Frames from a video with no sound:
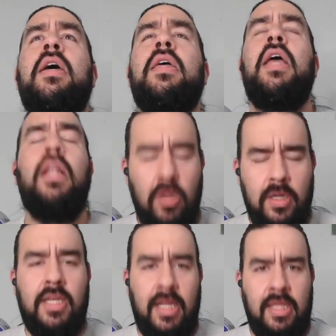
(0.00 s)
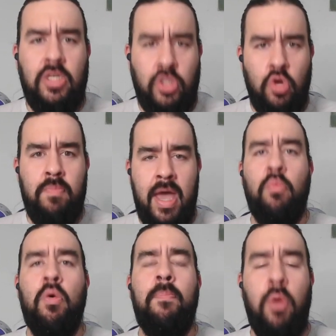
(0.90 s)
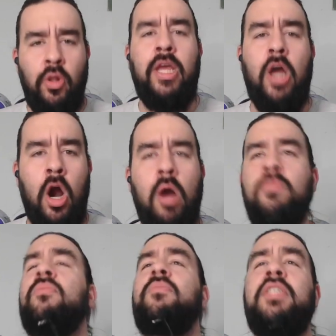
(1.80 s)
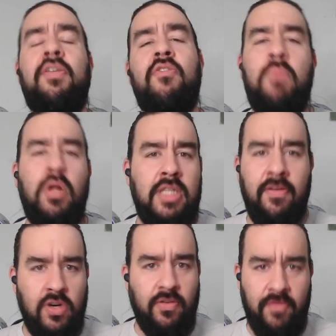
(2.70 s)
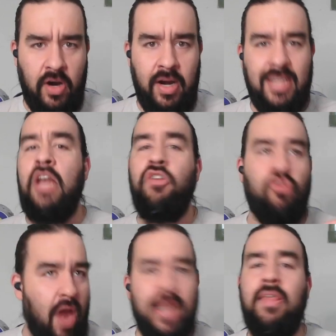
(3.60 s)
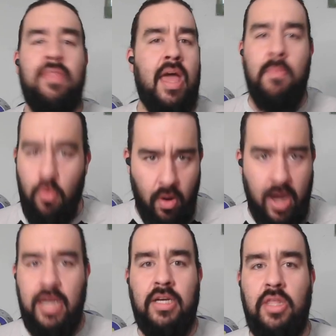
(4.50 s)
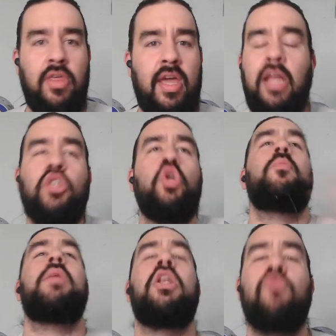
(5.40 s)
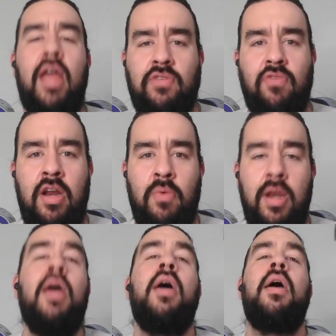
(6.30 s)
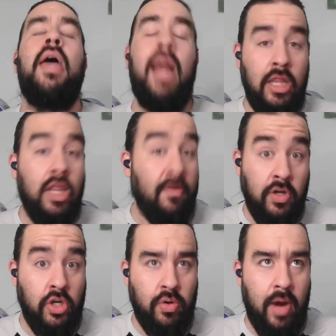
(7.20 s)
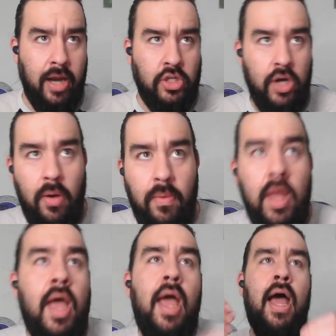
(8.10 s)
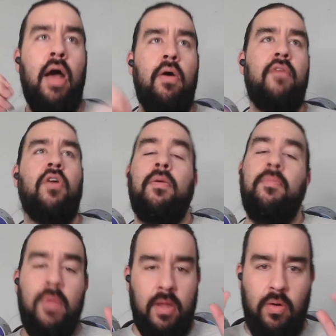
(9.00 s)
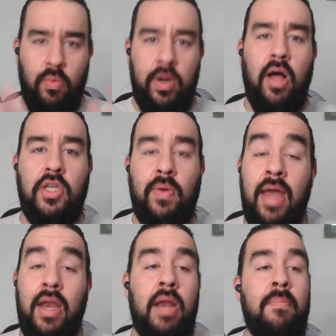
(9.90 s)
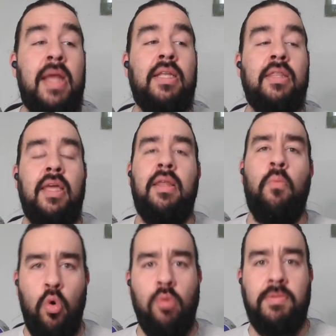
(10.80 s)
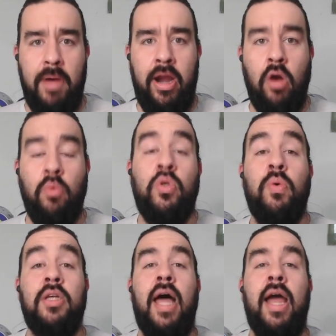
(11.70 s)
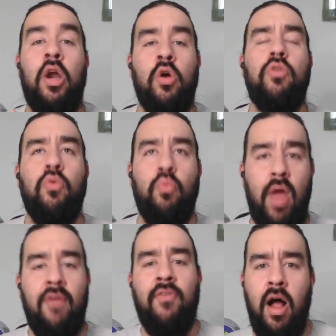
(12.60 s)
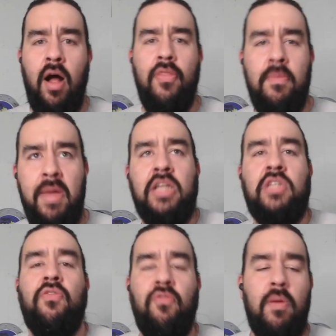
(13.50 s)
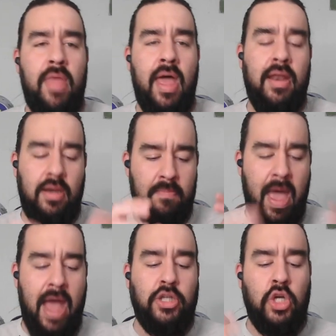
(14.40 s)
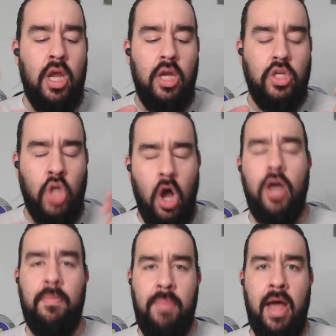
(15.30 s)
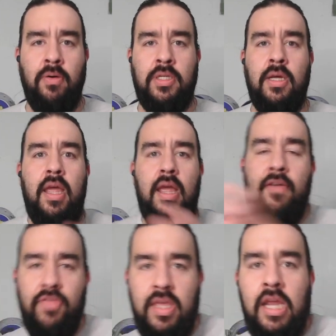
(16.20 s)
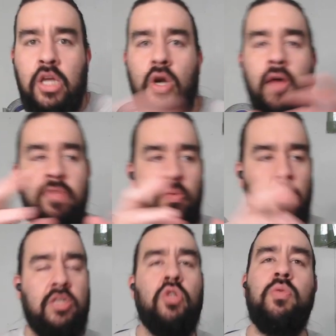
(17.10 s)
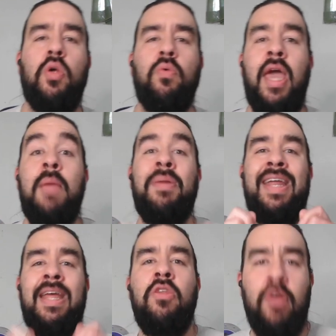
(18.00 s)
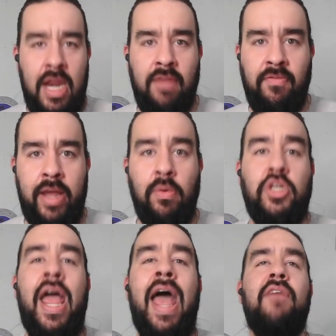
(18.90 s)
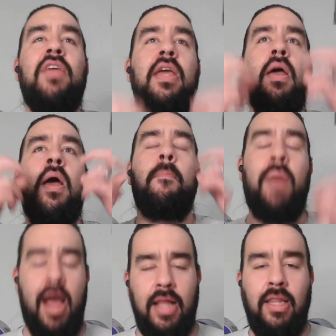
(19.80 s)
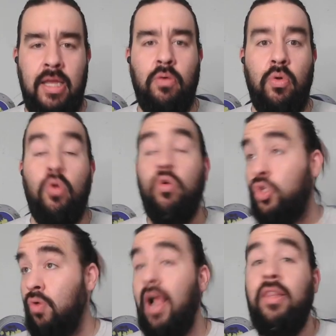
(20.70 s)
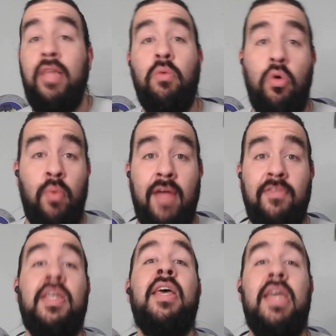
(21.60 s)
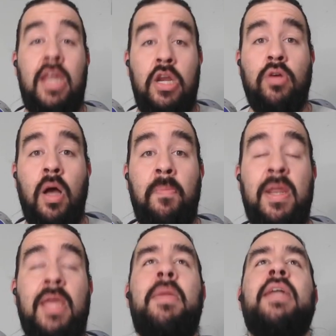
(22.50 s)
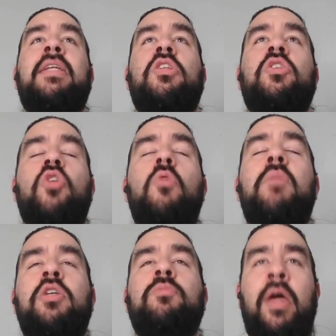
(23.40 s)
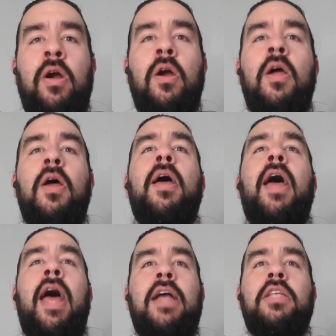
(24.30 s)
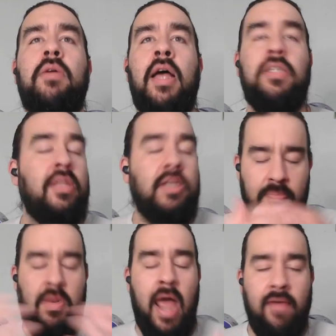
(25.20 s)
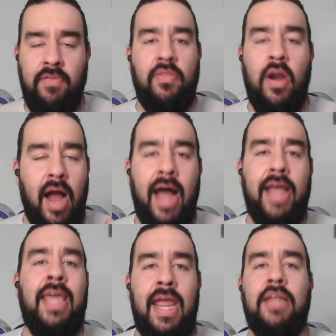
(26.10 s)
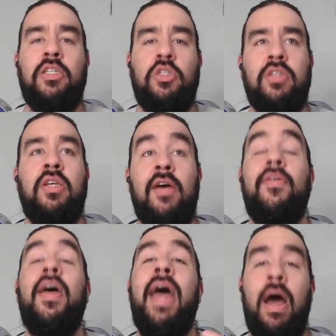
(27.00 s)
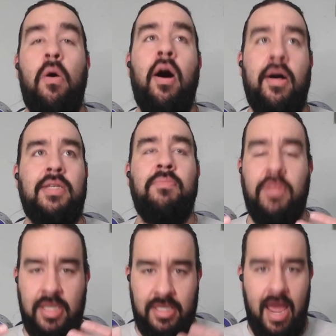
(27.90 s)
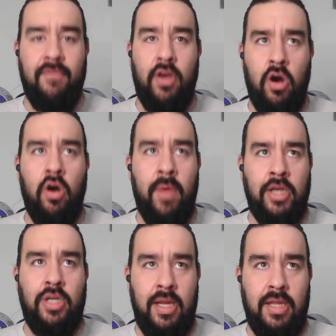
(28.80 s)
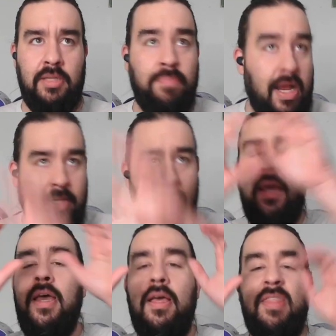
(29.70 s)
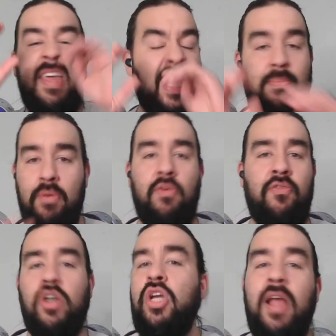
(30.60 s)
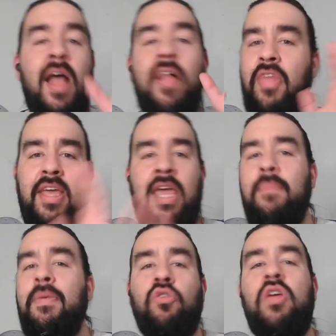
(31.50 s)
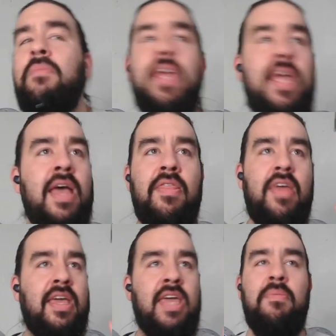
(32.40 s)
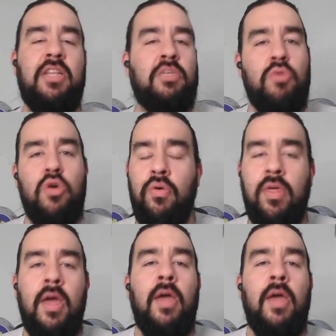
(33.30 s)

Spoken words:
It looked like these two men were pulling arms from different multiversal variants and dragging them right into the thing. Too many drags for anyone, and I love a good drag show. However, we also had an amazing thing that warmed my heart, which was I heard the ref on the mics from that match talk about if each of the wrestlers was okay, but in their native language. Having bilingual or trilingual refs in your company makes it so much better as a thing to have that there. I can't stress enough how awesome the staff at ROH is. But they keep it refreshing, they keep it creamy, they keep it smooth.